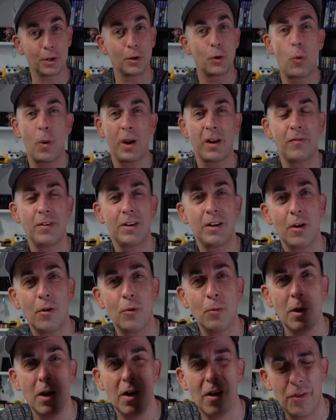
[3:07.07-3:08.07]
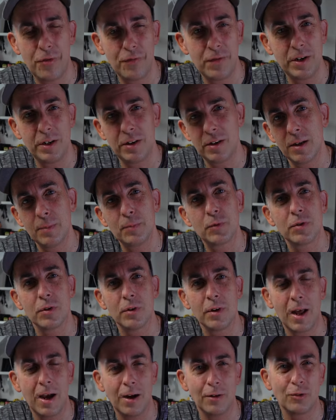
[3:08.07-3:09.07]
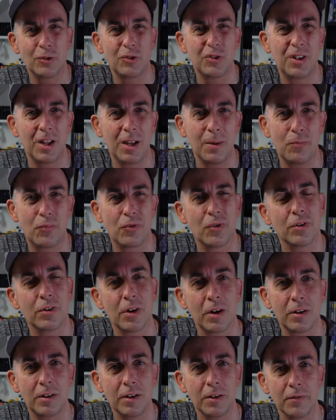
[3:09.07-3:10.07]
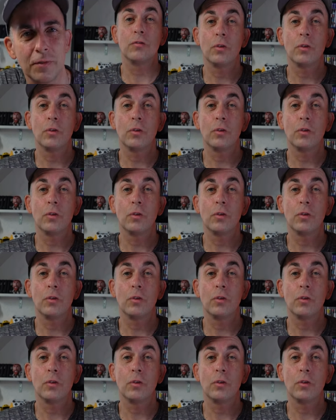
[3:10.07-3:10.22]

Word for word: quick video, three tips on how to stay productive.